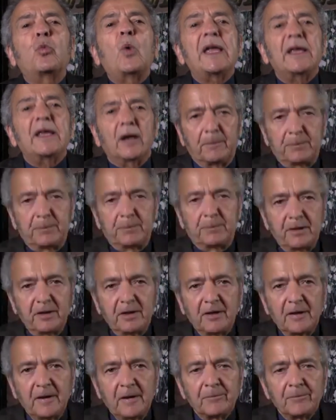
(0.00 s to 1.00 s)
way up.
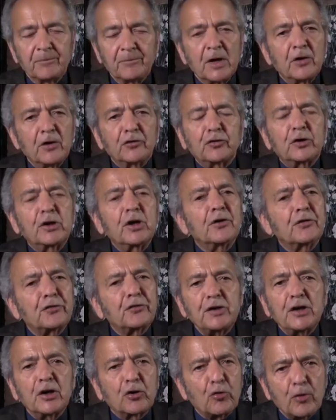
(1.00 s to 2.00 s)
So you're going to
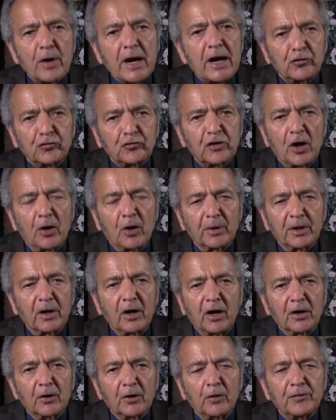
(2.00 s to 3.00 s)
see a crash going
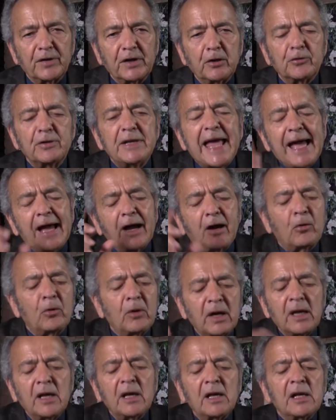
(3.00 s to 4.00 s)
on over here.
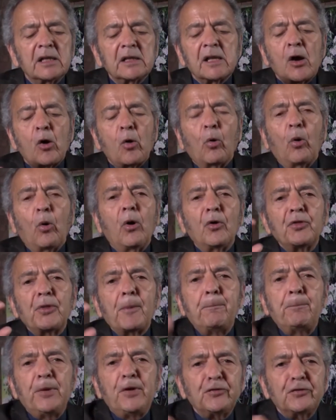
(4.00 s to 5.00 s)
Now, all the
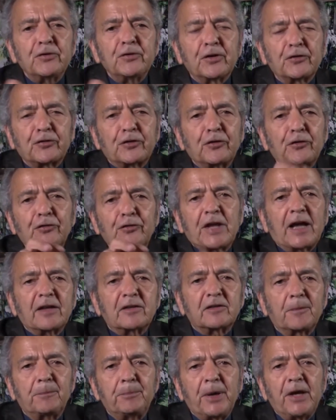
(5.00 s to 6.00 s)
businesses
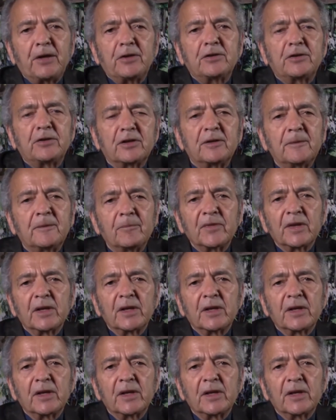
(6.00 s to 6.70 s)
that depended